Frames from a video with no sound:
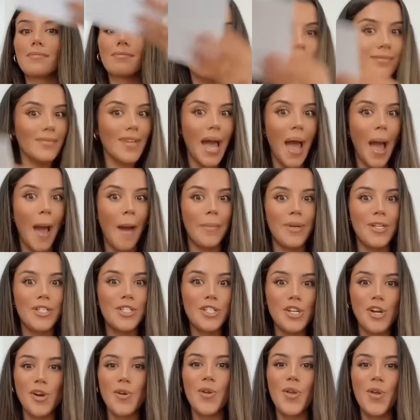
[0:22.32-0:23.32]
I'm gonna
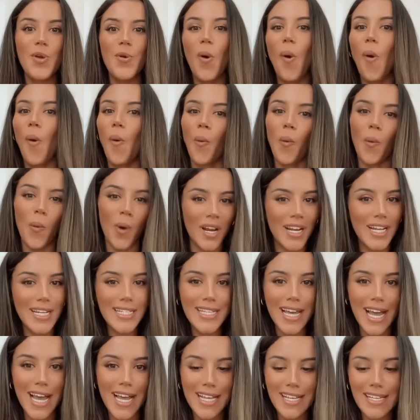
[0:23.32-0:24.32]
show you what it
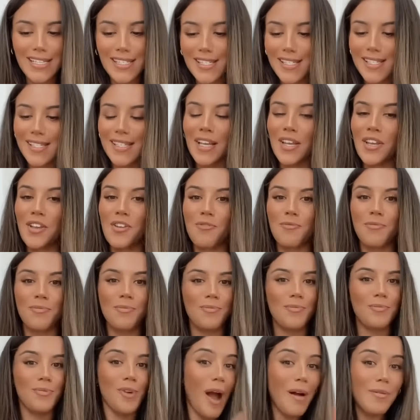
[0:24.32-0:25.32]
does. You've
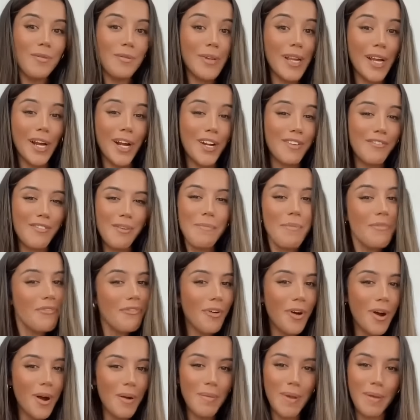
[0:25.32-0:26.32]
probably heard of it
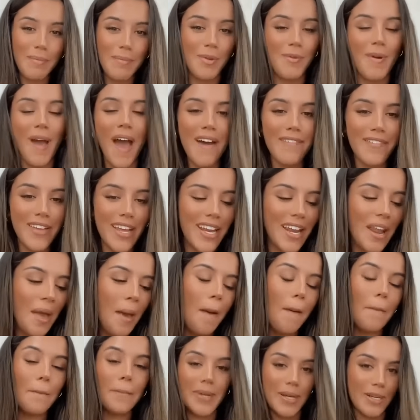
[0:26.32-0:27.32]
before, maybe you haven't,
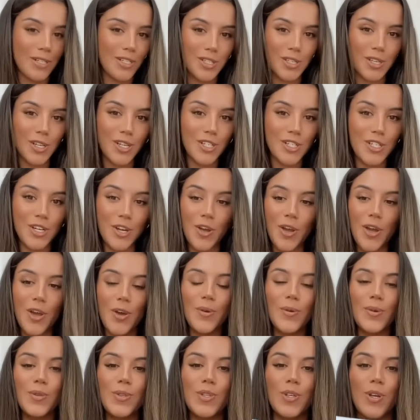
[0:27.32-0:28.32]
but I'm just gonna show
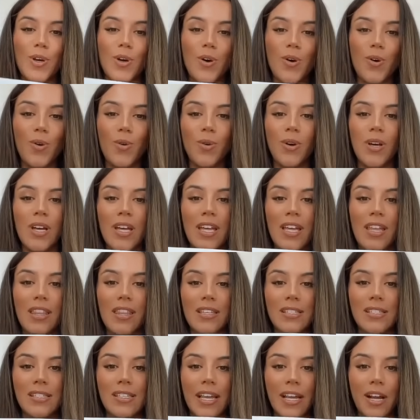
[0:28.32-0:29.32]
you. So
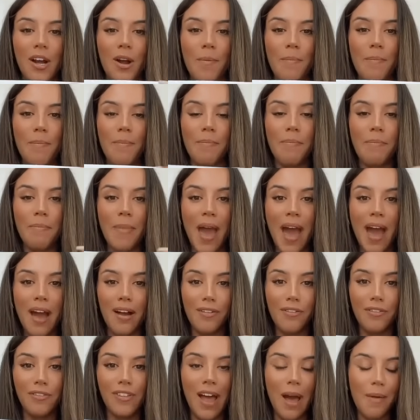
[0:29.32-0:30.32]
this is like our back
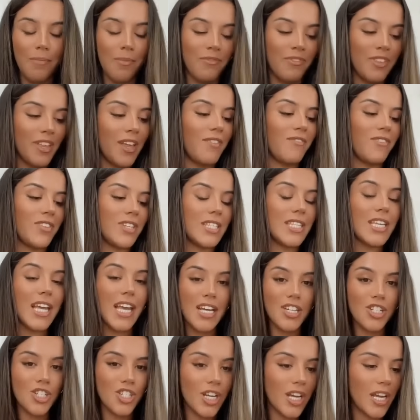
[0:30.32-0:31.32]
flap of the
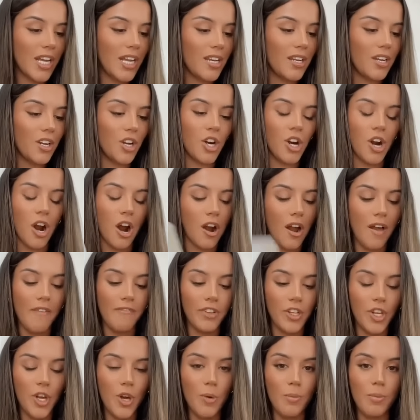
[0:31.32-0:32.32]
invitation or our
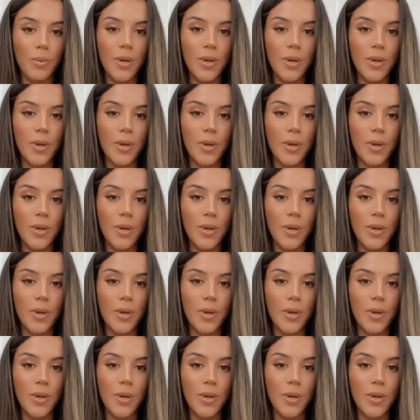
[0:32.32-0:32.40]
envelope.